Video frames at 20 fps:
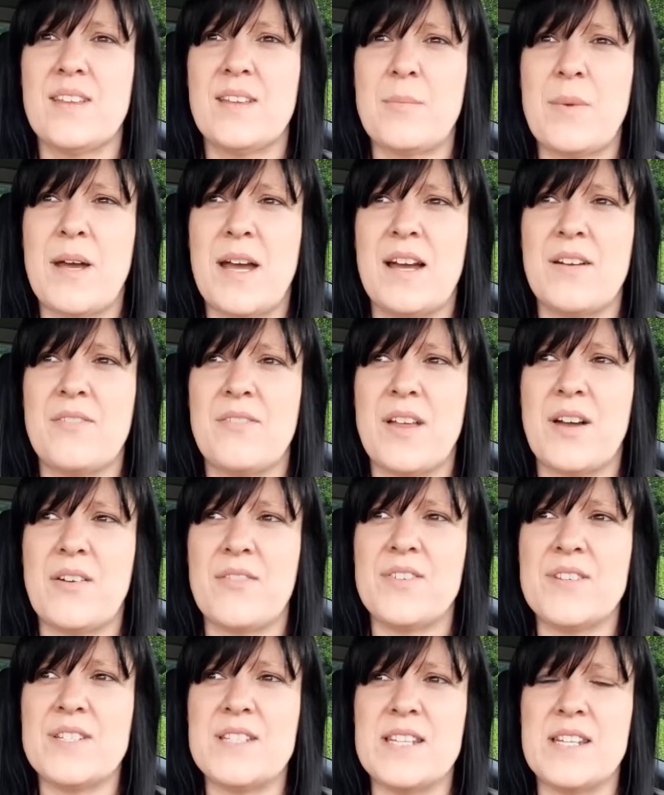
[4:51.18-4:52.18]
might have that
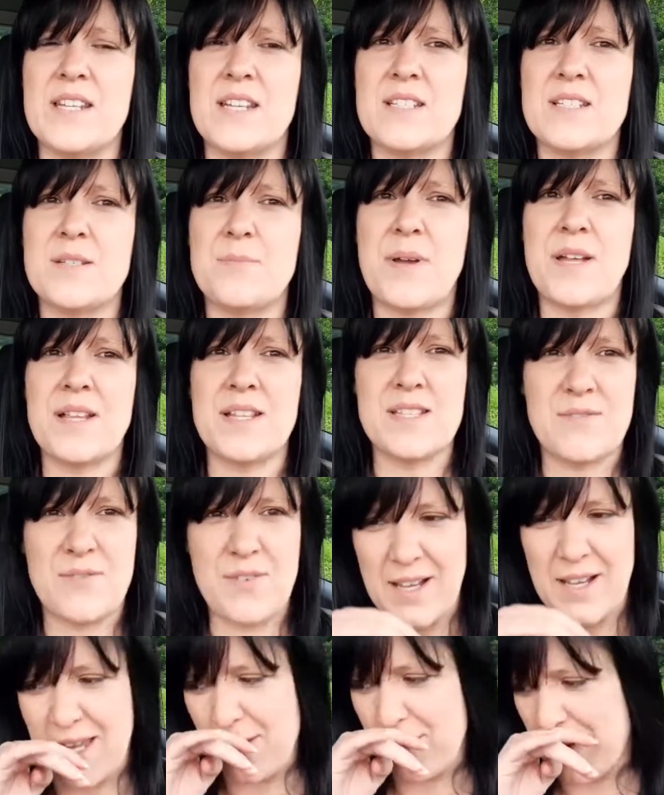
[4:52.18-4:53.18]
for dinner. Depends if
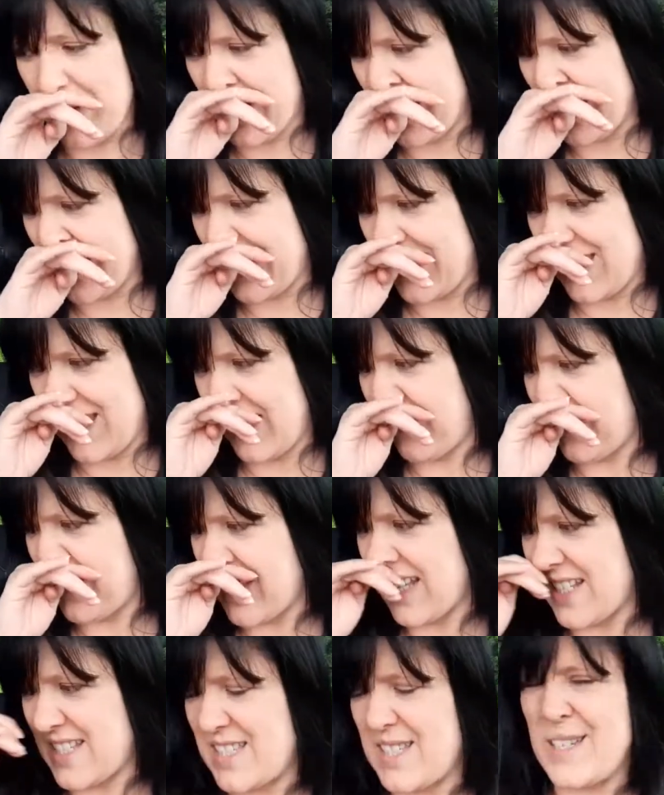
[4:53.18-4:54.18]
I get back and Steve's
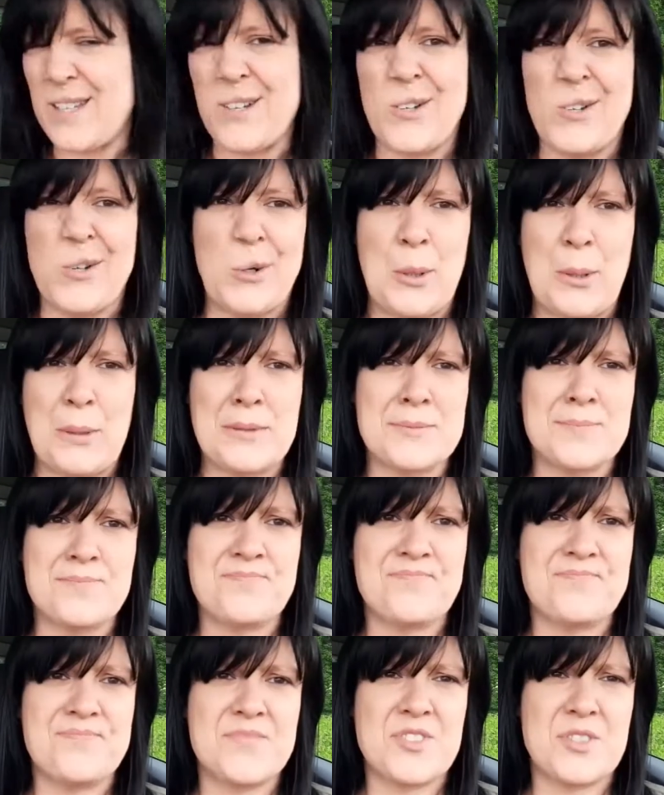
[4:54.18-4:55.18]
at it or
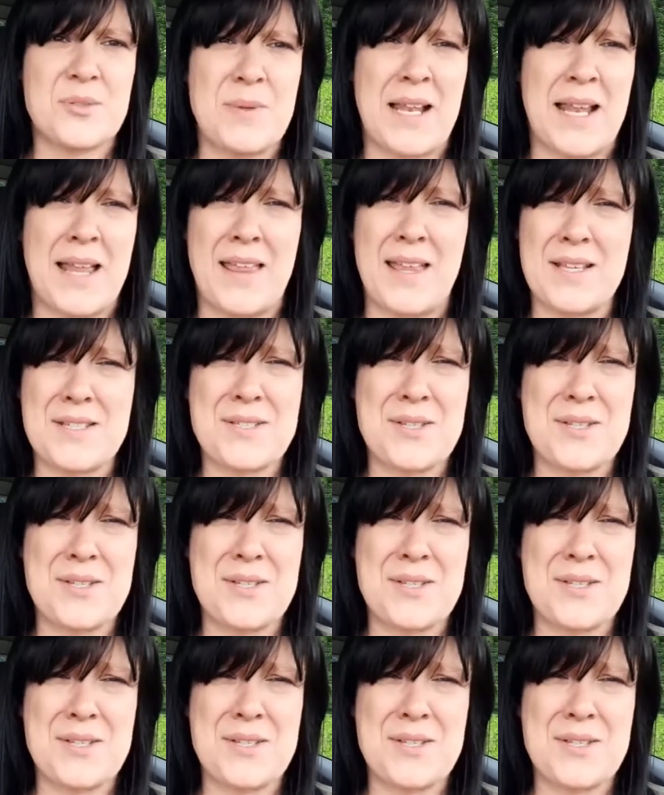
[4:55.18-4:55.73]
something like that.